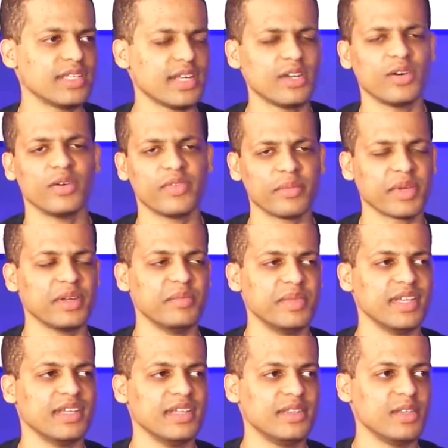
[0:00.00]
I said, oh, if I'm going to
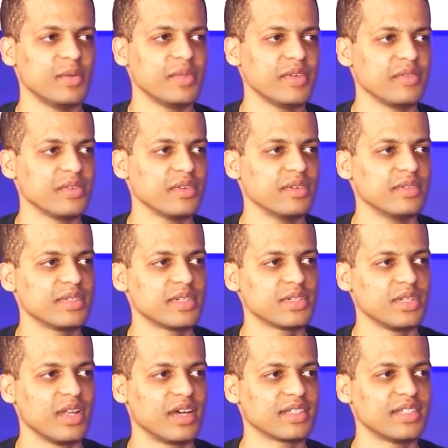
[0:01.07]
be in Ethiopia for
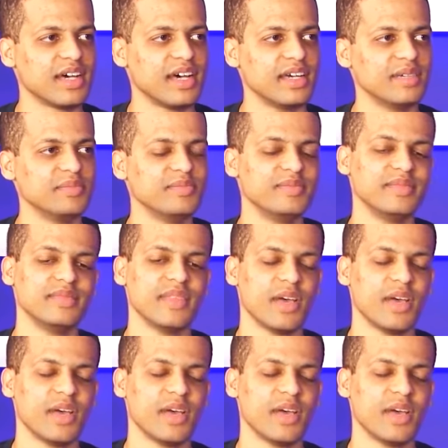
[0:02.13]
such a long time,